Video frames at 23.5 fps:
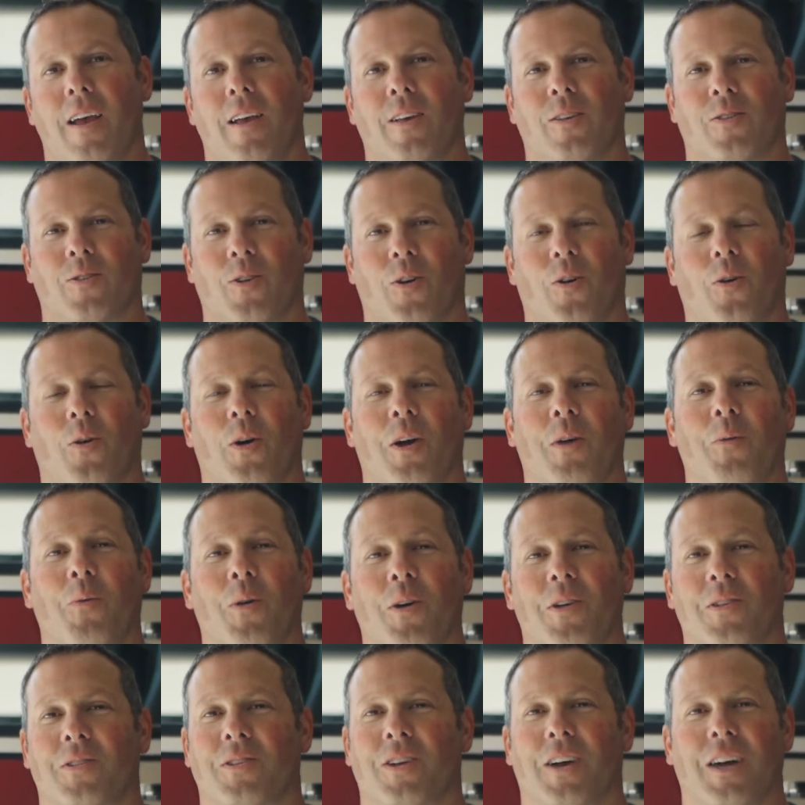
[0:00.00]
So it
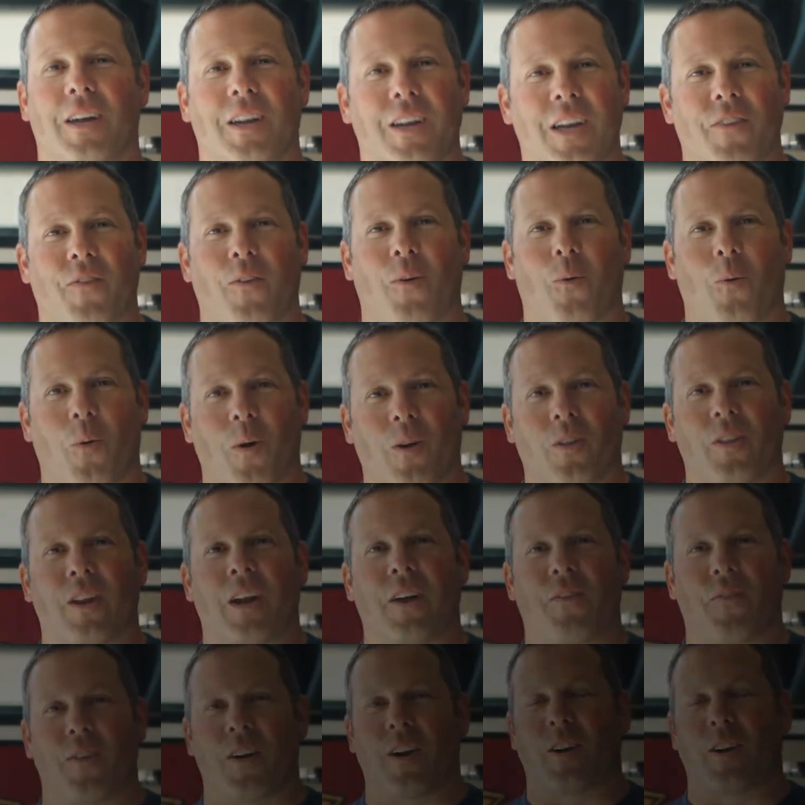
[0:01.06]
was a different world, a different